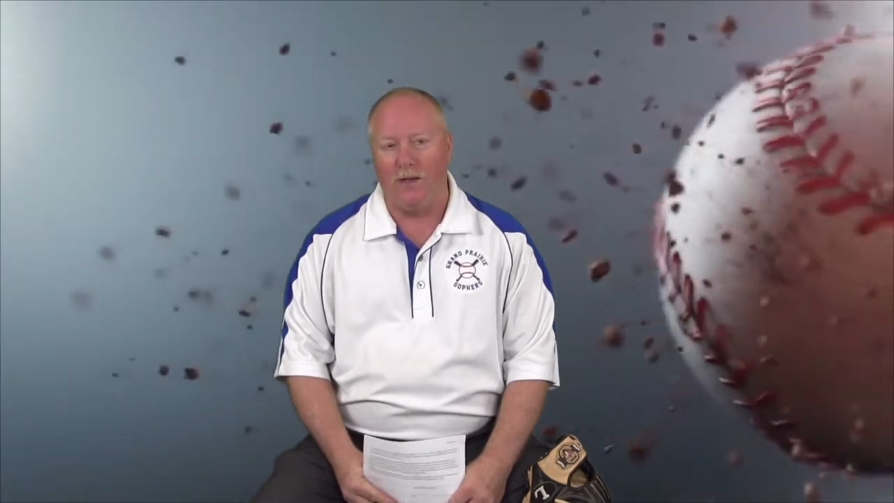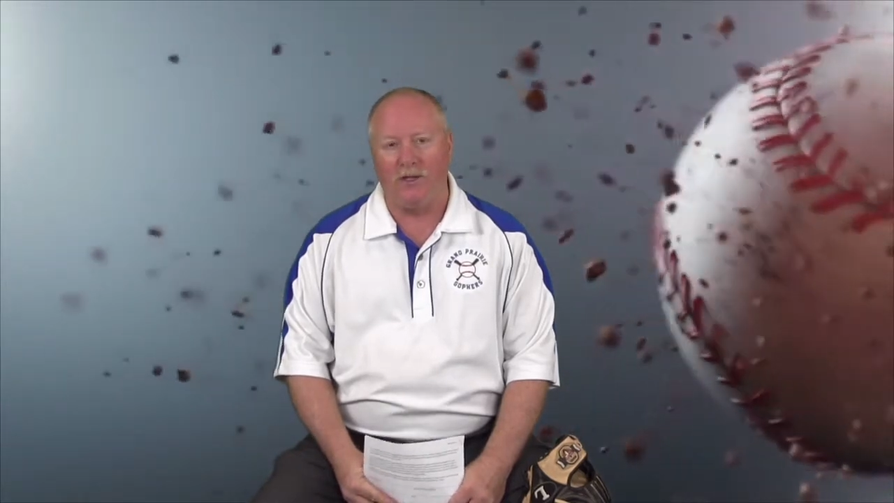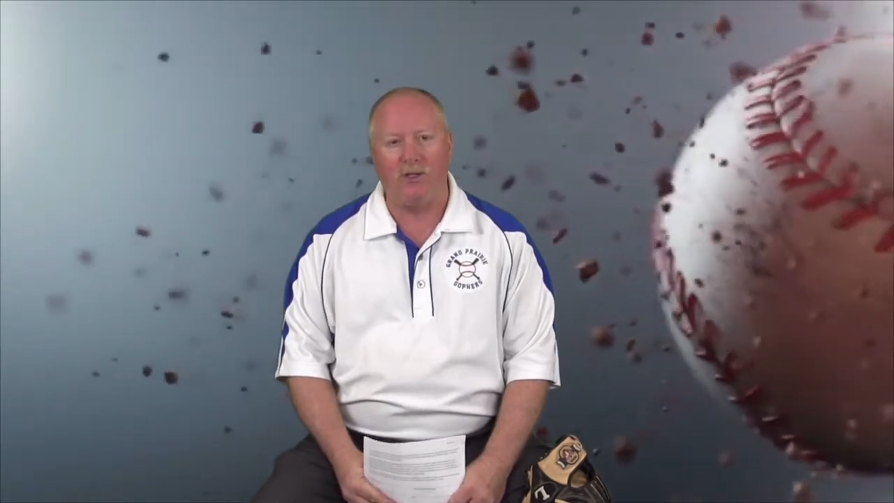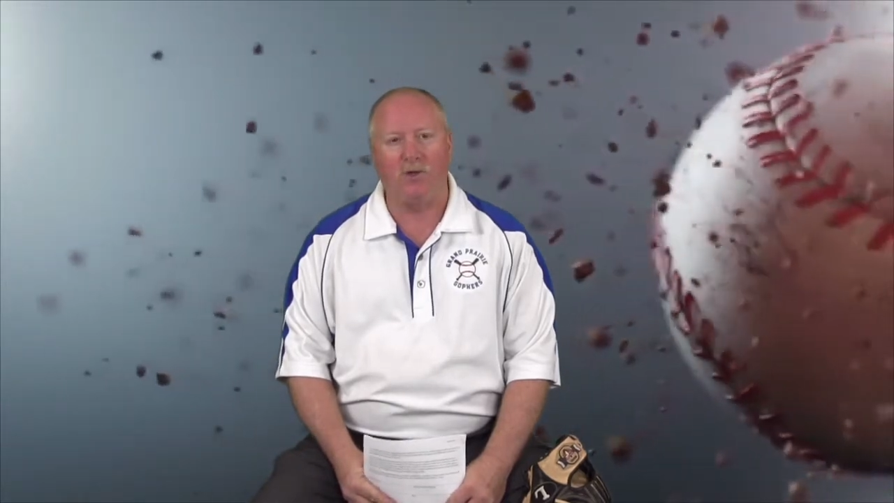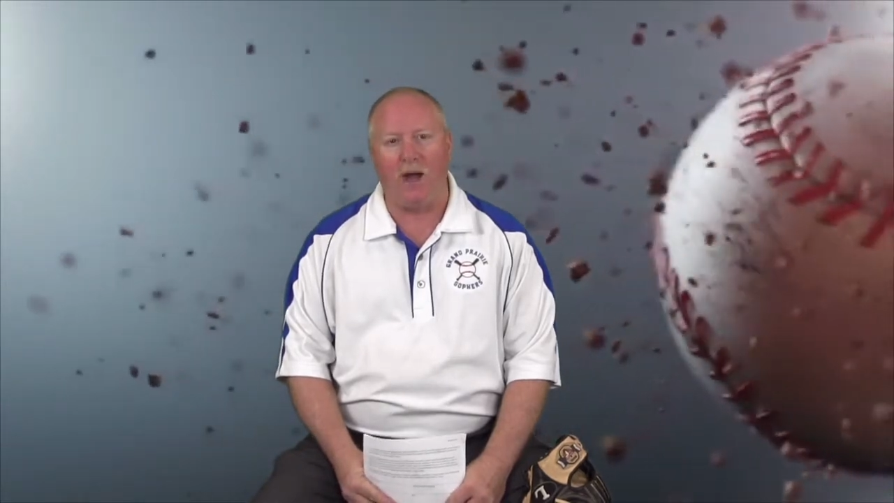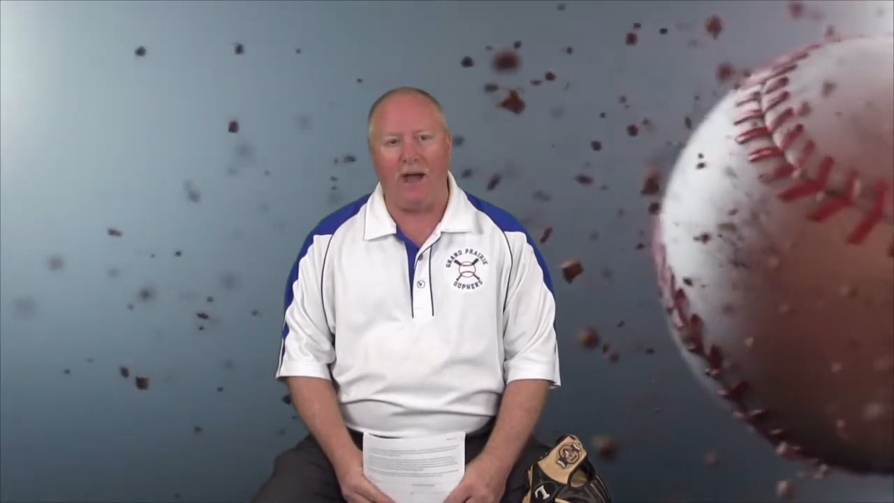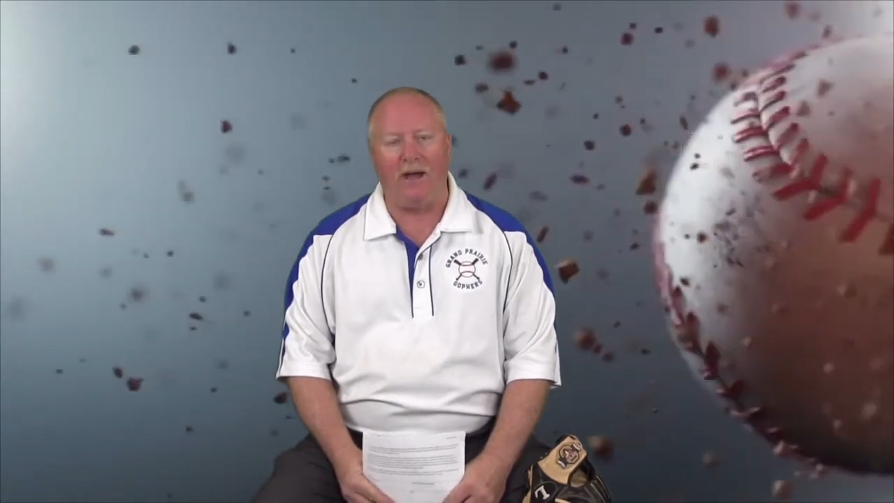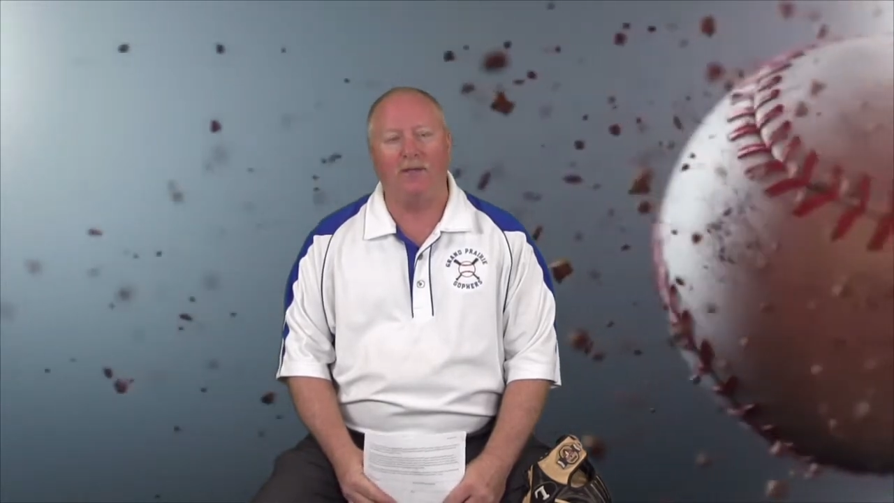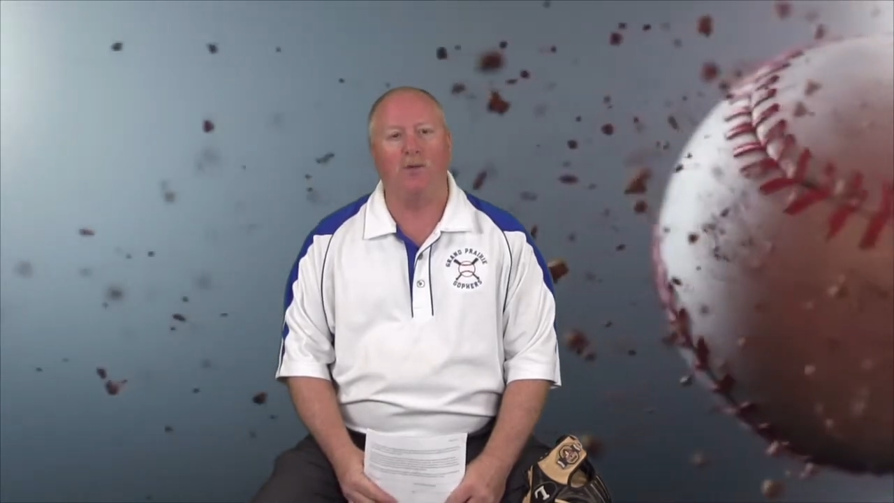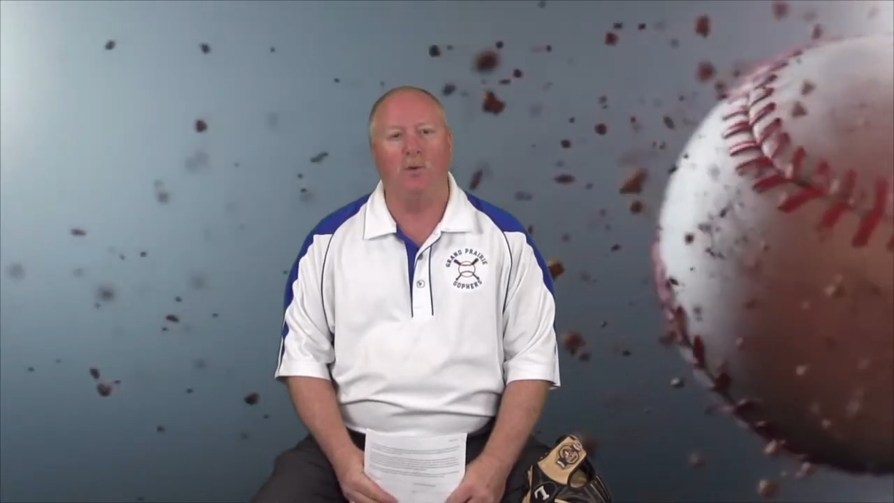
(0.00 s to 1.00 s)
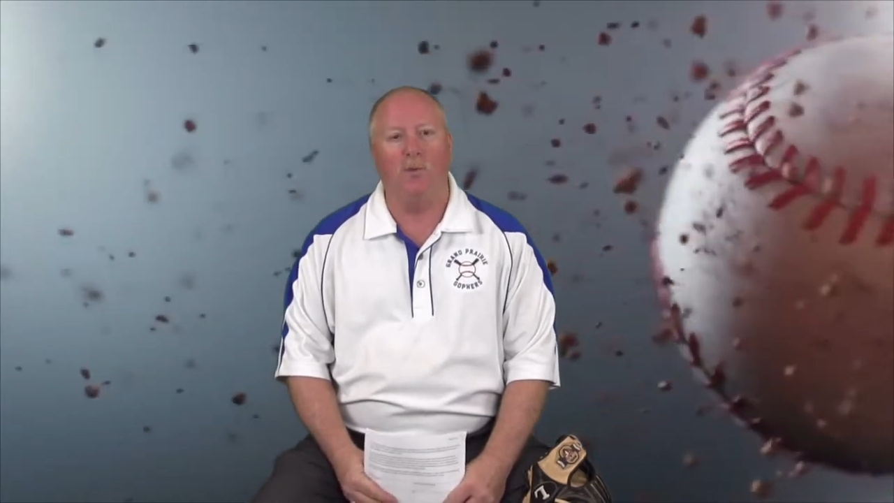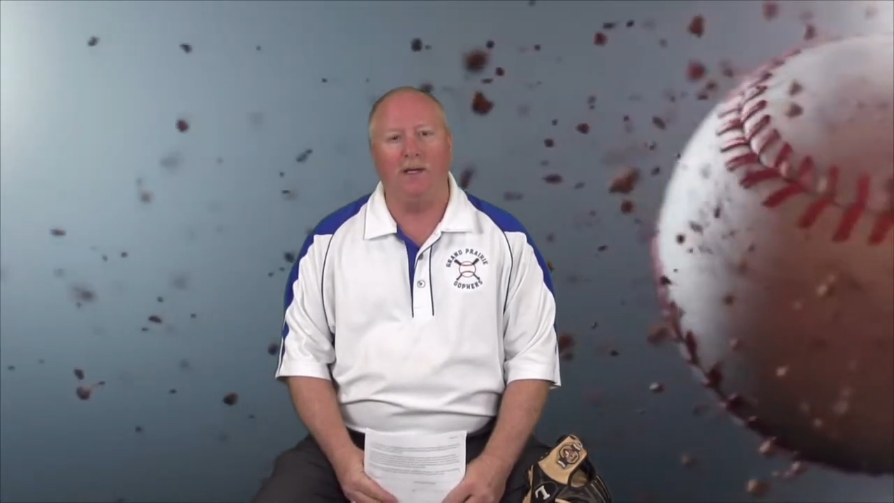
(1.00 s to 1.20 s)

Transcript: These tryouts will